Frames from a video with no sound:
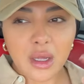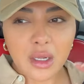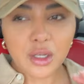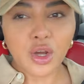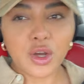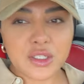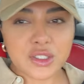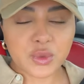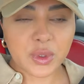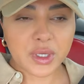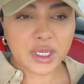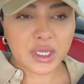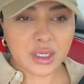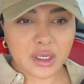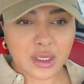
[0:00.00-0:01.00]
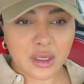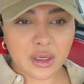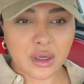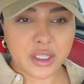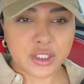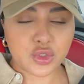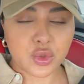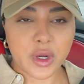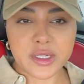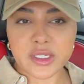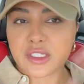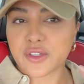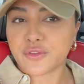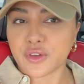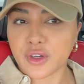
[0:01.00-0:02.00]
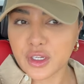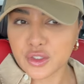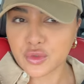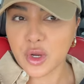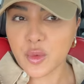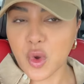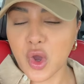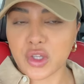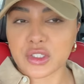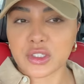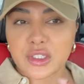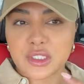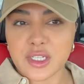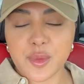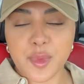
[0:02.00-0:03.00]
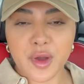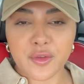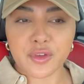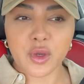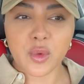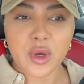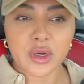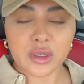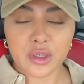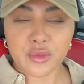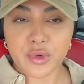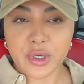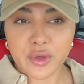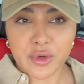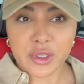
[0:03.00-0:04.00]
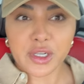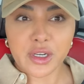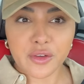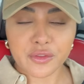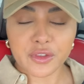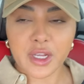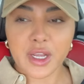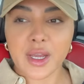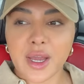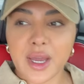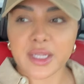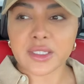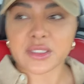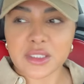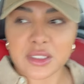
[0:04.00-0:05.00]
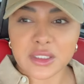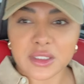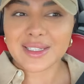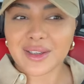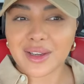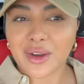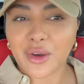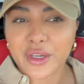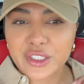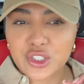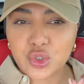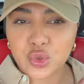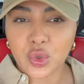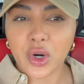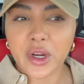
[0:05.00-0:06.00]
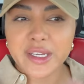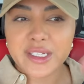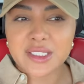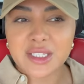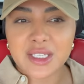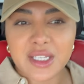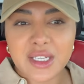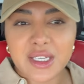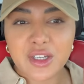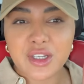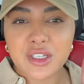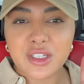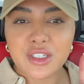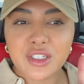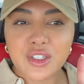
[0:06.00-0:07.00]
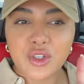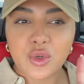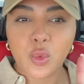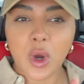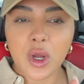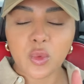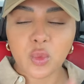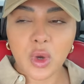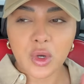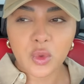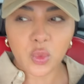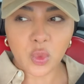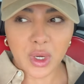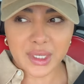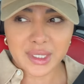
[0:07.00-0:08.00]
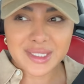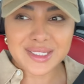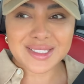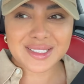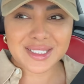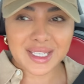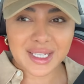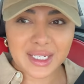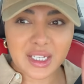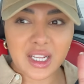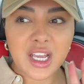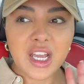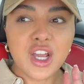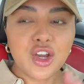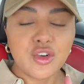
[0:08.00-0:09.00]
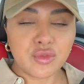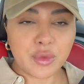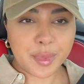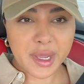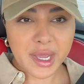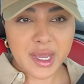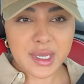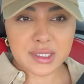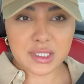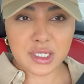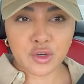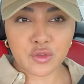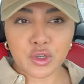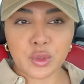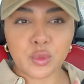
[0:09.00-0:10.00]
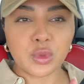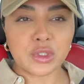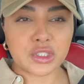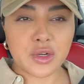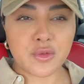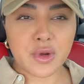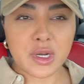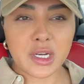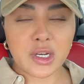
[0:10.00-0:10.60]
last week I tried a different under eye mask, the depuffing one, and I really, really loved it. And I tried the 111 Skin Repair Serum, which I really